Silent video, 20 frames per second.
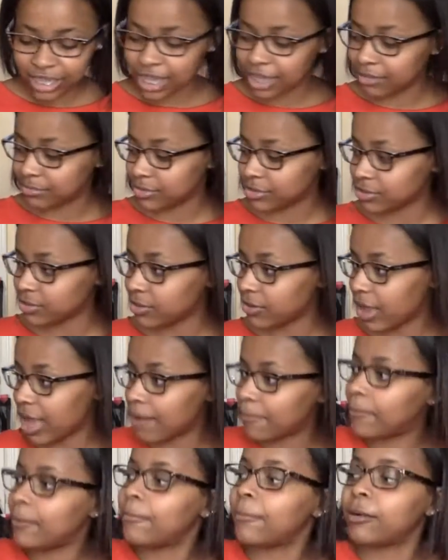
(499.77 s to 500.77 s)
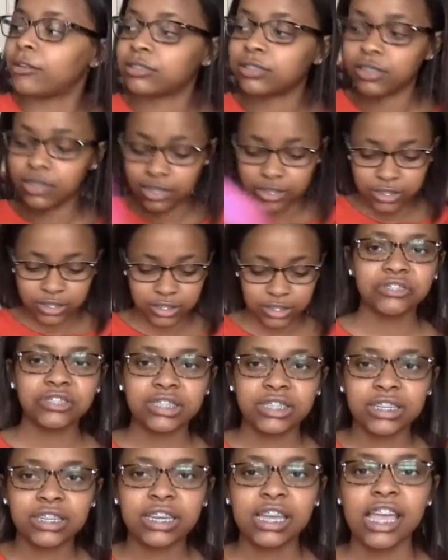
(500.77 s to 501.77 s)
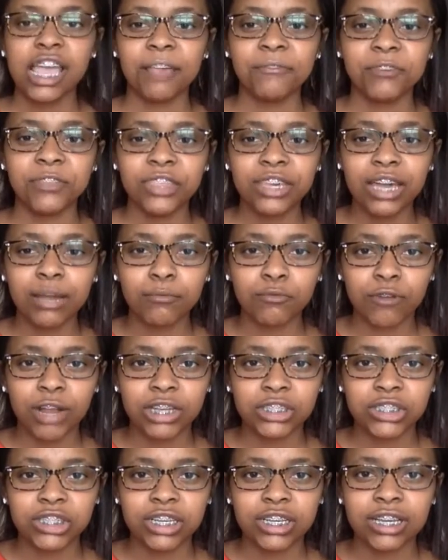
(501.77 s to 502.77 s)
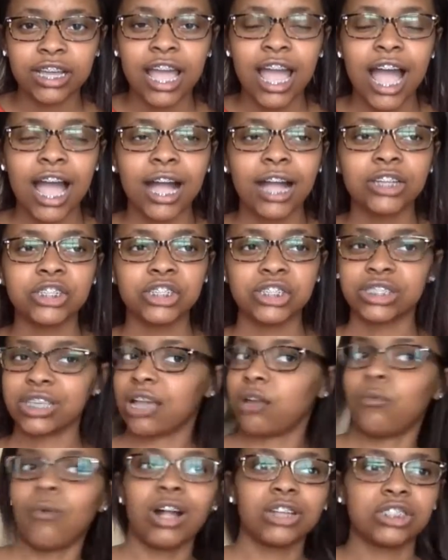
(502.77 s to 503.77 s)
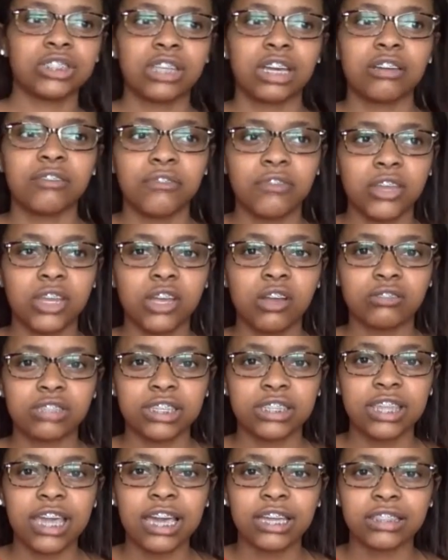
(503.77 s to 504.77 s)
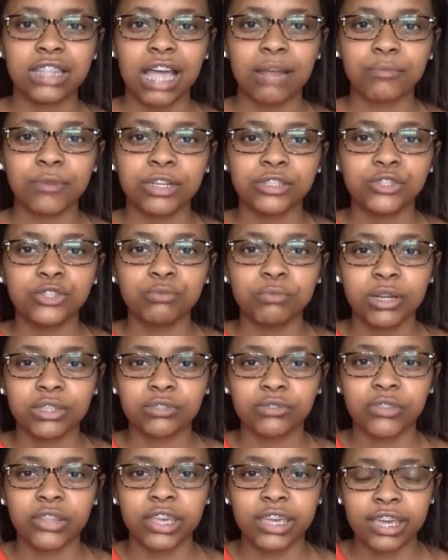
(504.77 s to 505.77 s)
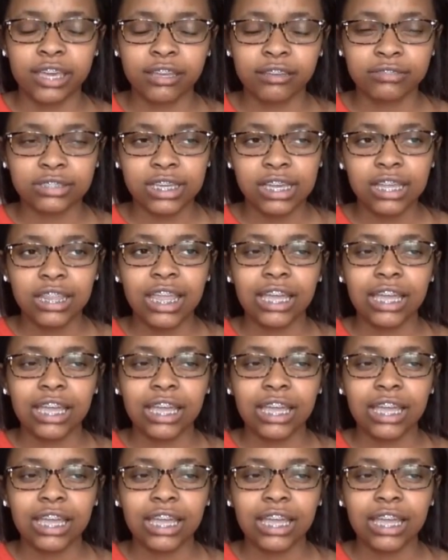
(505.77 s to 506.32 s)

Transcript: I am so happy about those. See, if you think I'm rushing, I just like watch a lot of videos, and they elaborate too much on the gifts.